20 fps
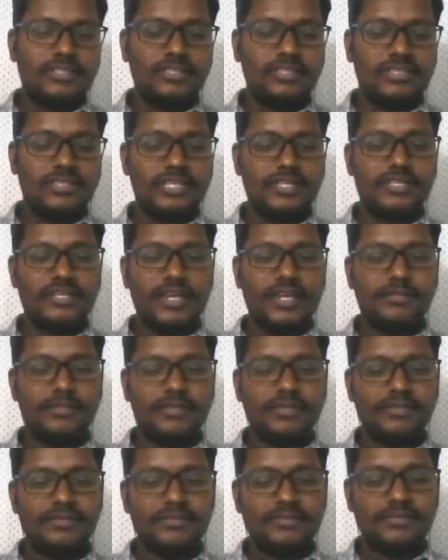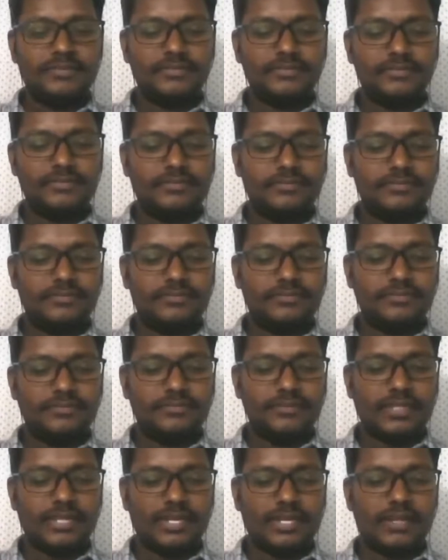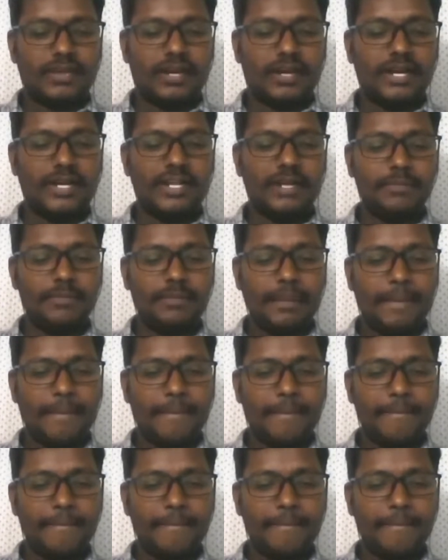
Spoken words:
sheet can be or a card can be?